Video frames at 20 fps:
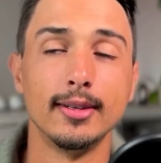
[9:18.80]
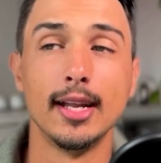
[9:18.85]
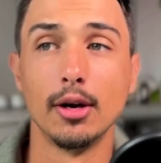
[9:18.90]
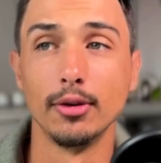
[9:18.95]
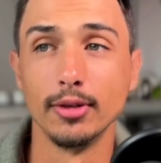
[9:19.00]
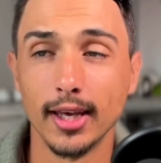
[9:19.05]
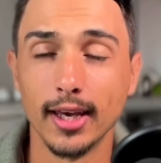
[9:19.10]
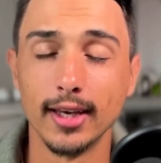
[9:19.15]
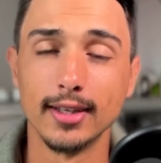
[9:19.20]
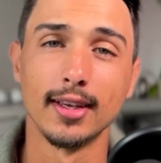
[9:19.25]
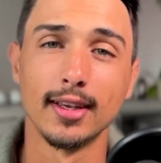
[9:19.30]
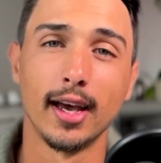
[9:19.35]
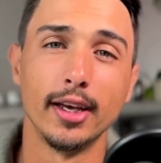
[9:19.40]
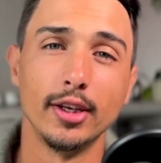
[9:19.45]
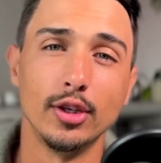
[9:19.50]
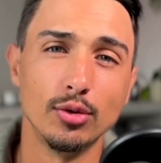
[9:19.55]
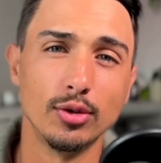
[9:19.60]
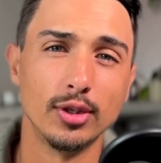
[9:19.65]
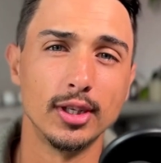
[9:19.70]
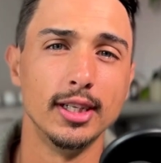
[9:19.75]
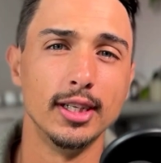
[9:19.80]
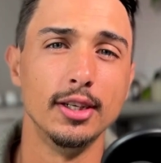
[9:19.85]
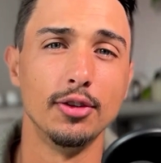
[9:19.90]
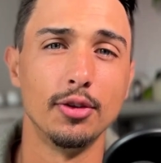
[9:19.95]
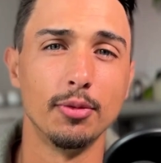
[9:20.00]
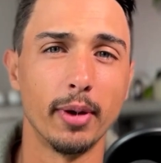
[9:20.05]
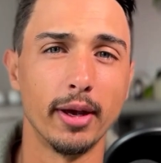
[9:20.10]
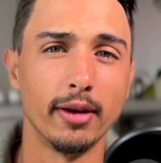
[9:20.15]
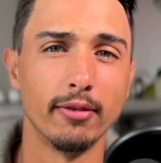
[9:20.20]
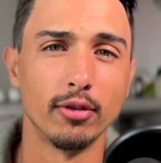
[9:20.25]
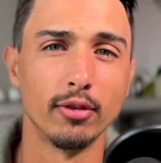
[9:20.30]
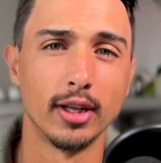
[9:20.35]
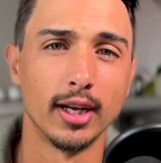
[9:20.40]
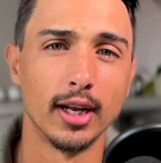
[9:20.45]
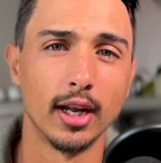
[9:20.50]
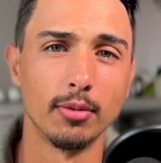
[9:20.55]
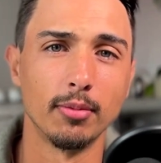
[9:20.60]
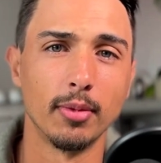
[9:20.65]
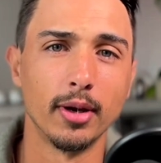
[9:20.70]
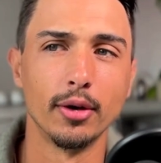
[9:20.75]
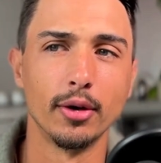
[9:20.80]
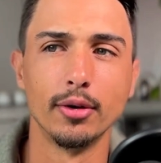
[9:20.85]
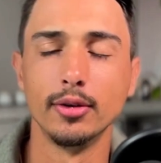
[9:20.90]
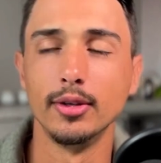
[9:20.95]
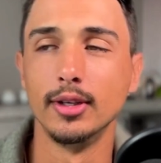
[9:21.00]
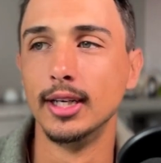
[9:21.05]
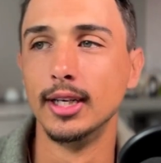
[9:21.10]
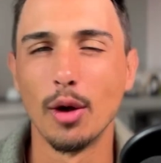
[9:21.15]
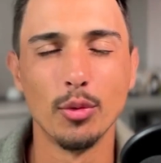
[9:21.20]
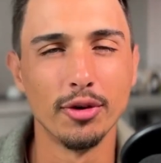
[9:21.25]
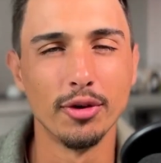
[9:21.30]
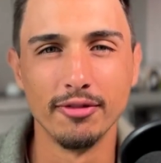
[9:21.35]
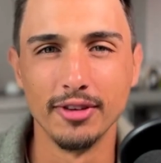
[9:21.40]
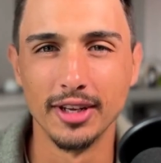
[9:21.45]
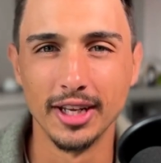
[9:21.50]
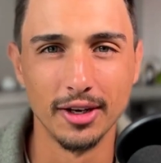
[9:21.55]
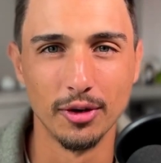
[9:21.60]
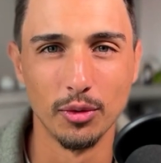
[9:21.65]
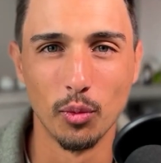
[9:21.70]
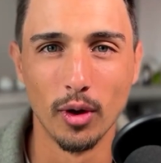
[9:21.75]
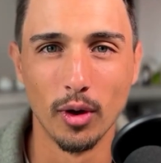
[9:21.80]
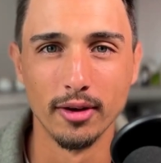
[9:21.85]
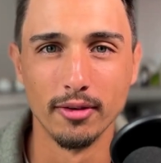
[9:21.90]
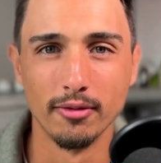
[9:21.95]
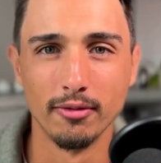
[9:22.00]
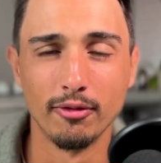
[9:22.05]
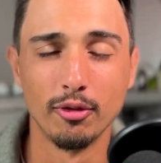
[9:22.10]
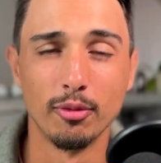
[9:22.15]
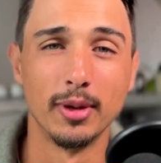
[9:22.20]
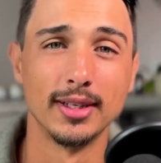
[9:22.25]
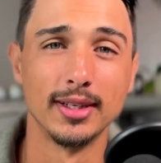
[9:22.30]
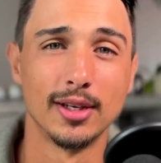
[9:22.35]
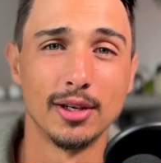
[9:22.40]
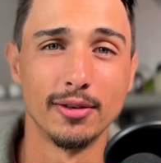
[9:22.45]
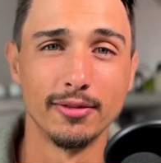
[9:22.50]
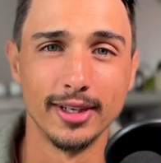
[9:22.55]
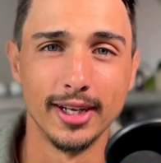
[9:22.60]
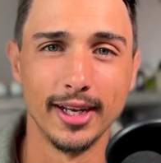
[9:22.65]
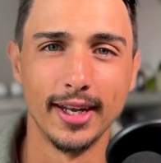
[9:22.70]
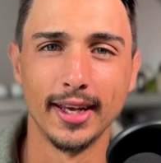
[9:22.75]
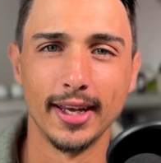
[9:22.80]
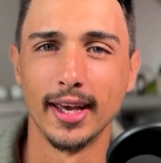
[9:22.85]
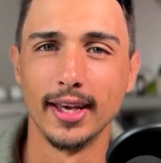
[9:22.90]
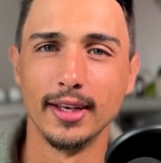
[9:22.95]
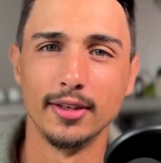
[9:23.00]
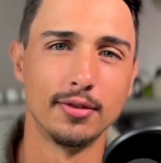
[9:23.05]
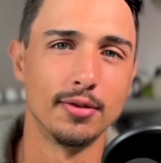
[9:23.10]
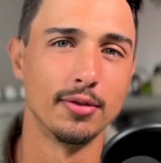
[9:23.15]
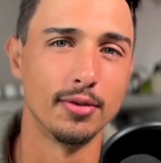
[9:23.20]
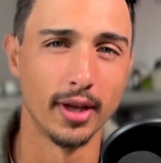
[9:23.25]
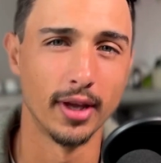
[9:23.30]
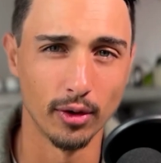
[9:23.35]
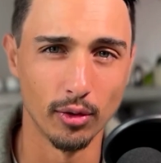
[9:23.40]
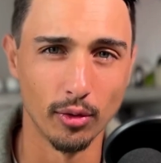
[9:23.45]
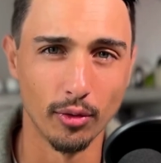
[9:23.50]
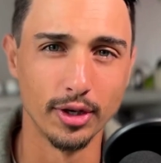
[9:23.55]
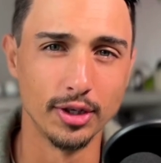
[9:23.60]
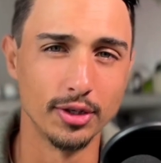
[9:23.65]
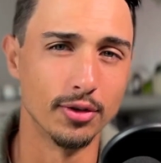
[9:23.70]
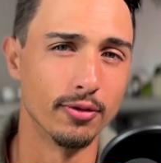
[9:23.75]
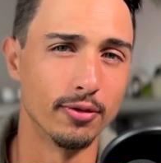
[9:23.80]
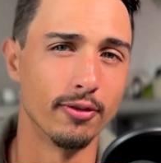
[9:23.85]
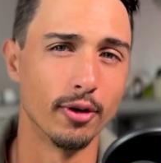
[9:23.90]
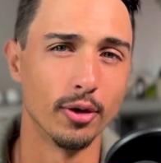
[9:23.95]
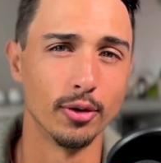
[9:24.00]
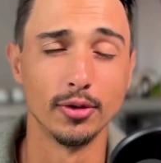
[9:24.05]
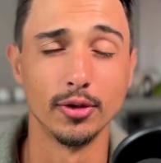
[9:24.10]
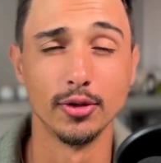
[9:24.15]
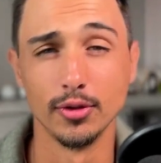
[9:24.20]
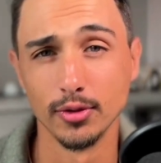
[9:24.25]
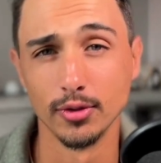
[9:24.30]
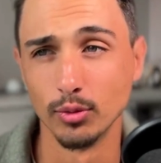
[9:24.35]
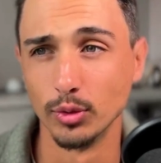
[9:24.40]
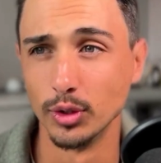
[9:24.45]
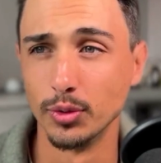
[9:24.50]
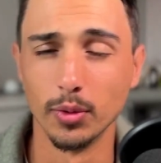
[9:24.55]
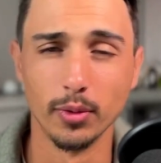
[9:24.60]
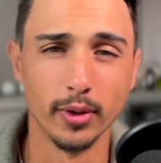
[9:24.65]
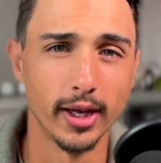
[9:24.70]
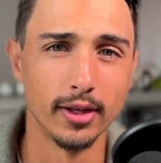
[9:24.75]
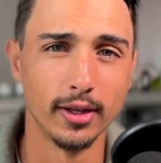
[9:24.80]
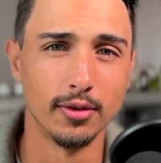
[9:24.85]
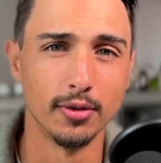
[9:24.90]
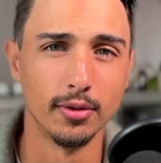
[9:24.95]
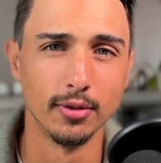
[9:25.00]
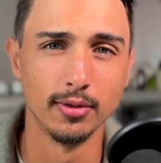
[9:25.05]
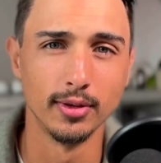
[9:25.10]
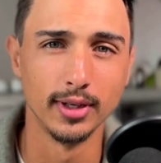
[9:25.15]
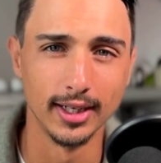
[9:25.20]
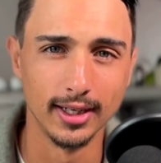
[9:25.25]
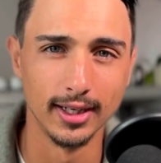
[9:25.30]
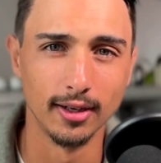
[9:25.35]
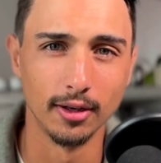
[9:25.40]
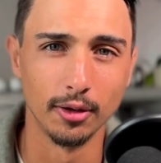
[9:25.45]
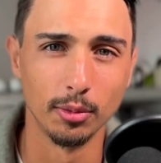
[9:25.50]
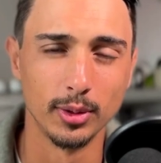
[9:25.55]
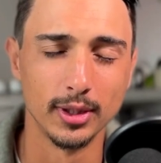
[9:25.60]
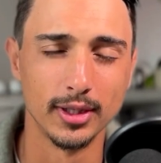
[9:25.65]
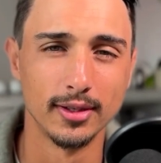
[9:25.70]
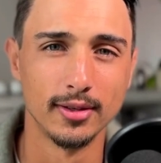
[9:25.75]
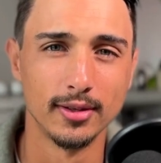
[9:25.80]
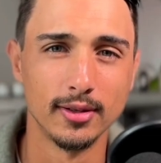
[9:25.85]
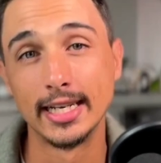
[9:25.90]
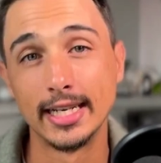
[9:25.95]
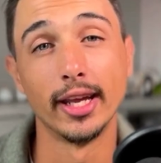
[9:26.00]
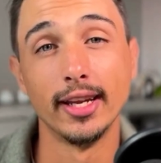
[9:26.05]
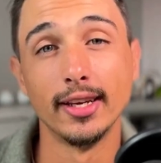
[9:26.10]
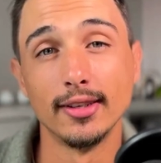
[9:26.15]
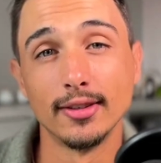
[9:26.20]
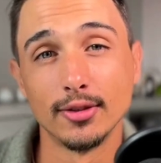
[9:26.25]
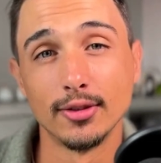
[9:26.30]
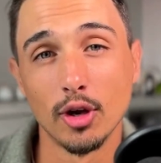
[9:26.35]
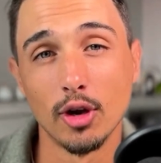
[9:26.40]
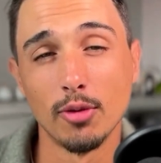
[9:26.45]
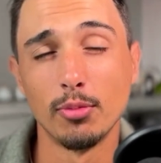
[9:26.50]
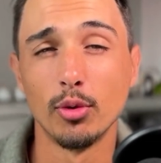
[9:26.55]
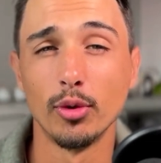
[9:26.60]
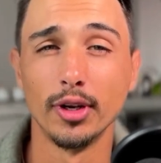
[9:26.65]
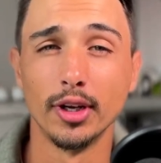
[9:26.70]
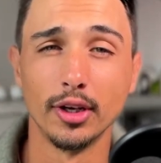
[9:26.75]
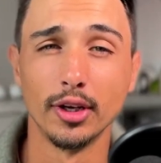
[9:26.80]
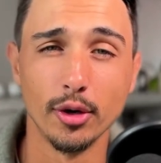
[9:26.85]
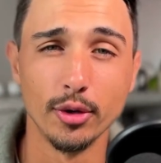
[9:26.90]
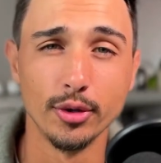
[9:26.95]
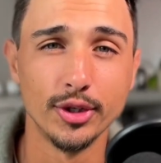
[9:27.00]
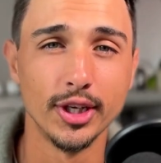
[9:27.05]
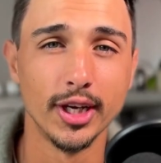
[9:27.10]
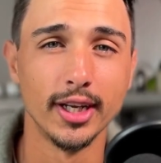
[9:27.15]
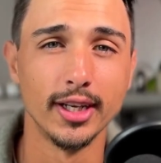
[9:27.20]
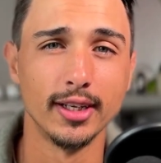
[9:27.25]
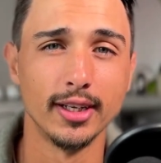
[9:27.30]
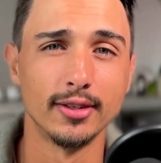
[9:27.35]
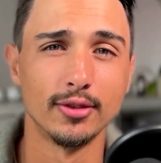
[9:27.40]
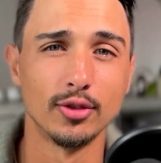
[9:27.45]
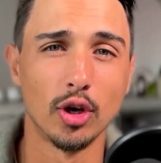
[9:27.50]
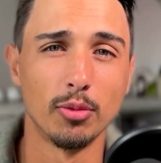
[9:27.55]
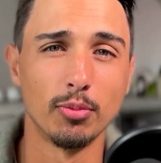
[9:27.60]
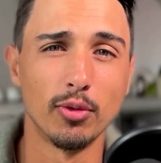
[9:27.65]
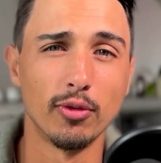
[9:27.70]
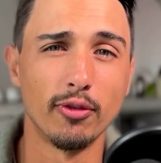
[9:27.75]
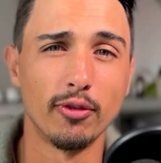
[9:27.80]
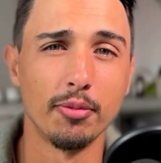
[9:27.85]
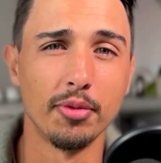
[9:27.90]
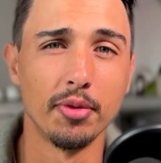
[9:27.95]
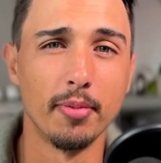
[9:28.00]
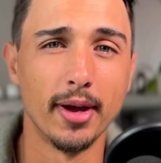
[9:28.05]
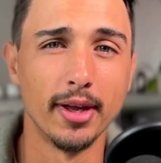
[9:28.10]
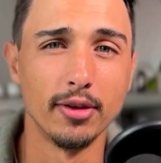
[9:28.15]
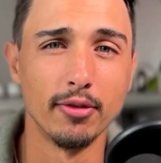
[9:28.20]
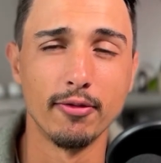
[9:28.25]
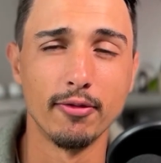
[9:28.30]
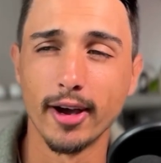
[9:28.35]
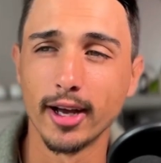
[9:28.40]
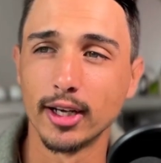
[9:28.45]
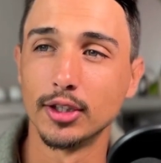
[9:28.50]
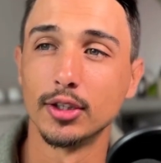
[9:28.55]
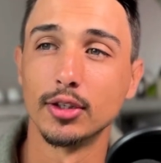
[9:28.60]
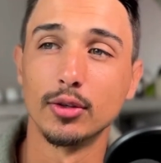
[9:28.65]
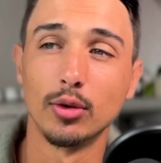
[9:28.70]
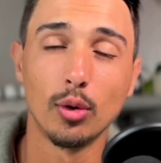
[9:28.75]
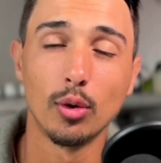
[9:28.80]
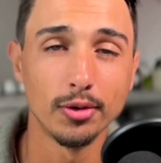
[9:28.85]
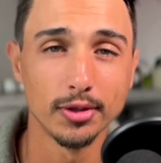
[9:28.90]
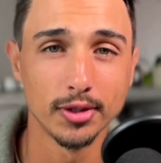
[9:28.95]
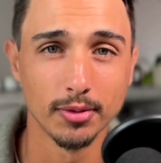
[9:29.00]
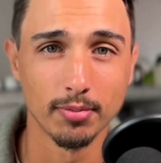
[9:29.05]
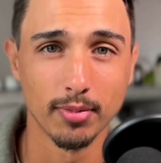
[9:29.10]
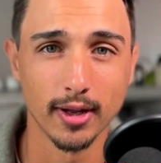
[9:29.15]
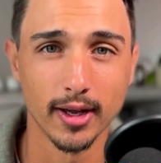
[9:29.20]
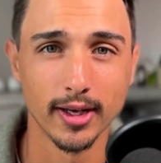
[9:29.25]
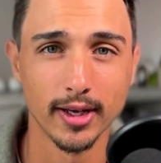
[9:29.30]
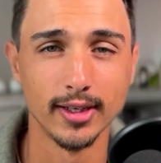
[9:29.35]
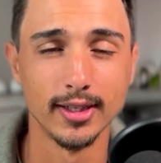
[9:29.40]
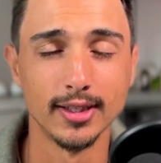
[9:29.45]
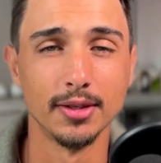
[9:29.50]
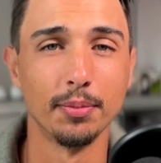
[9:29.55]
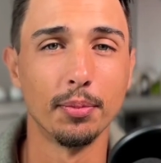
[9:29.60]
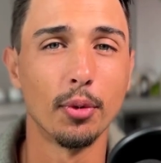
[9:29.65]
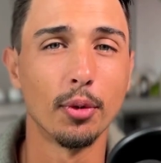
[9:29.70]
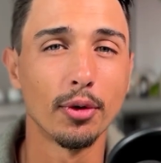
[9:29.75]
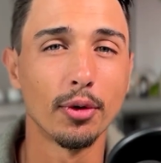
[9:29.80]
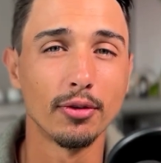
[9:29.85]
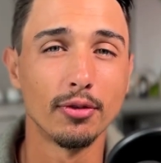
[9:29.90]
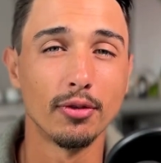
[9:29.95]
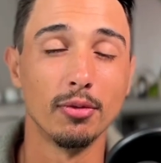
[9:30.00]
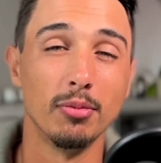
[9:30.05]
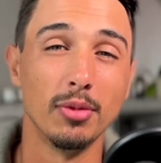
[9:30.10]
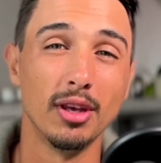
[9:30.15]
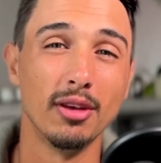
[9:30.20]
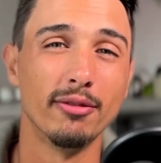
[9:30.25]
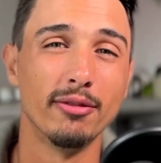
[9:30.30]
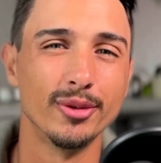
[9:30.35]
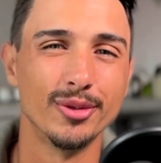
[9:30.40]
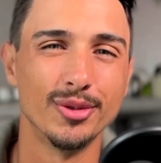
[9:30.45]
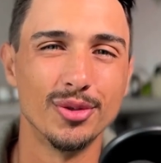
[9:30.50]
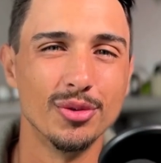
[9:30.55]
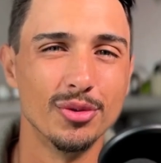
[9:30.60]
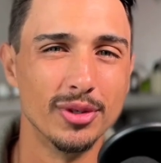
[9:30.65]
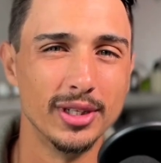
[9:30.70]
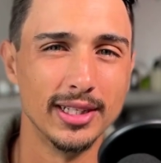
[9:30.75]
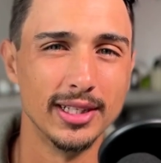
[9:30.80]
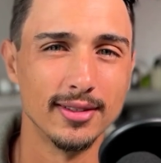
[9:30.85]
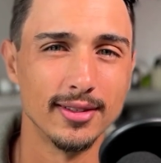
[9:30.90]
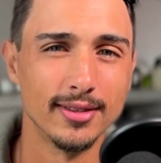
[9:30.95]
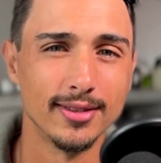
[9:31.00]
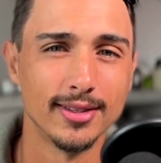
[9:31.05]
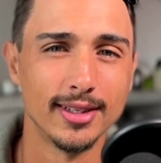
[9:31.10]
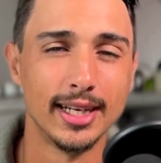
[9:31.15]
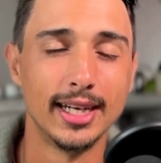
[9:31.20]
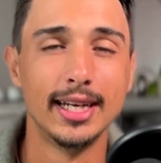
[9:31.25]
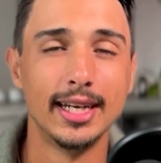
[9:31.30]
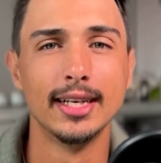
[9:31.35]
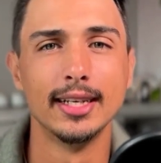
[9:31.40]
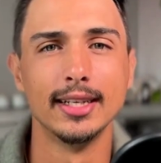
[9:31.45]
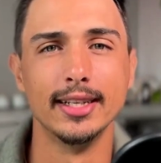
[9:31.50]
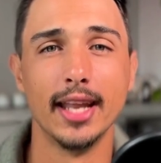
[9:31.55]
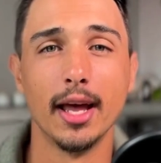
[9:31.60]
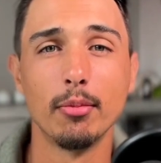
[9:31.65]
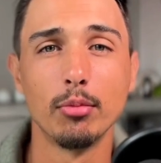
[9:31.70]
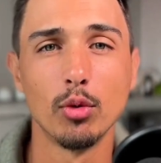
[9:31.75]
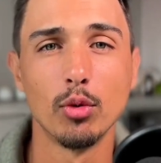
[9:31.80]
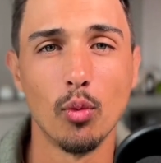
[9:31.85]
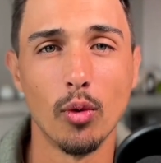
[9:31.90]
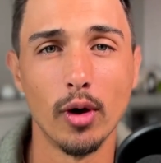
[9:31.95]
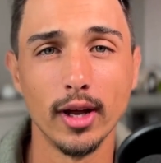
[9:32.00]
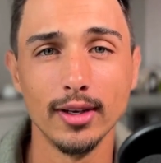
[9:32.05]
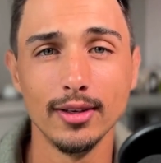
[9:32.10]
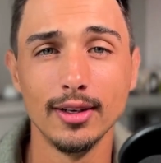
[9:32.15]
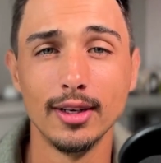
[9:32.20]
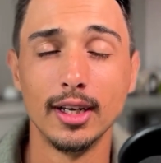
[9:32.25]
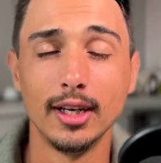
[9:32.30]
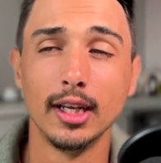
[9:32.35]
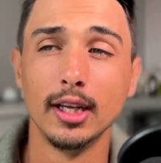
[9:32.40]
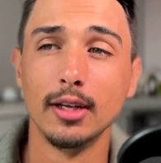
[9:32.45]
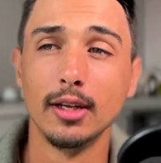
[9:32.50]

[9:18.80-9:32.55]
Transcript: Now, yes, I usually need to pay for that out of my own. I would have needed one for myself in any case to take original photos, which we'll get to in a little bit. Getting a sample and negotiating a sample from the manufacturer or supplier is important to me for 2 reasons. Number 1,